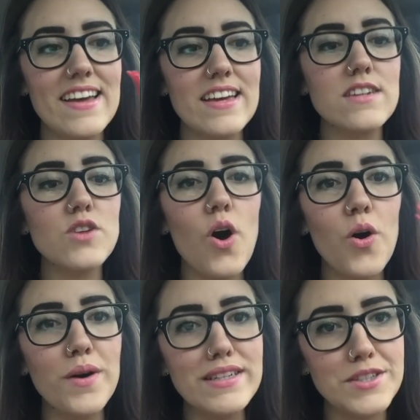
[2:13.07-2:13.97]
He's
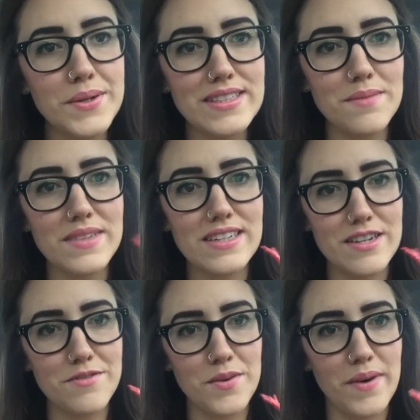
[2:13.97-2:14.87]
always doing something
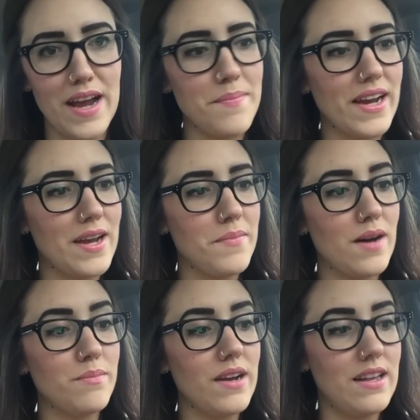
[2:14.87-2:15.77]
different when I pick him
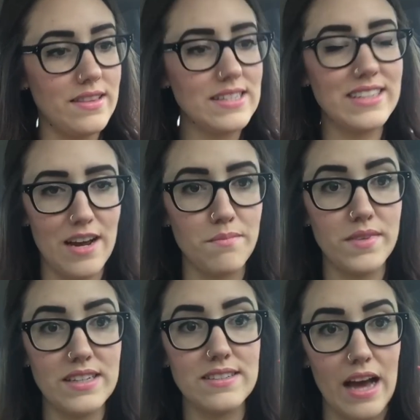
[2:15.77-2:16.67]
up, and this time
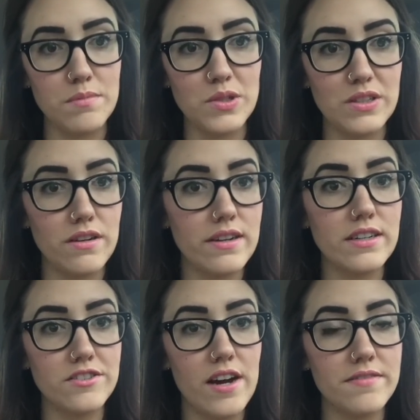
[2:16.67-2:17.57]
he's absolutely
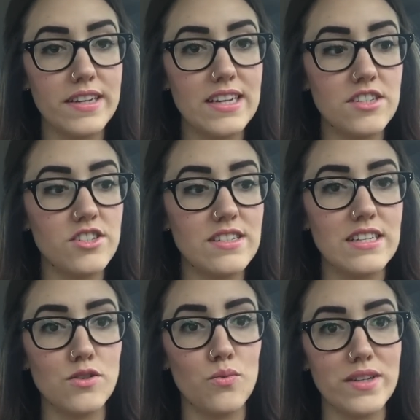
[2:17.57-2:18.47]
directing traffic. He just
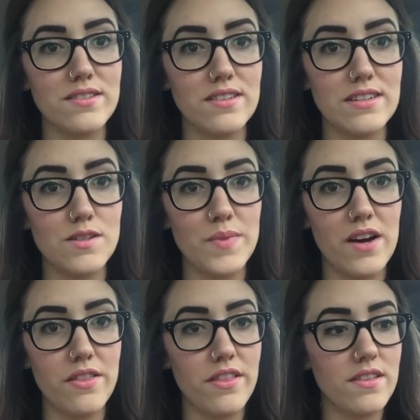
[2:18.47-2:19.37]
needs a whistle in his mouth.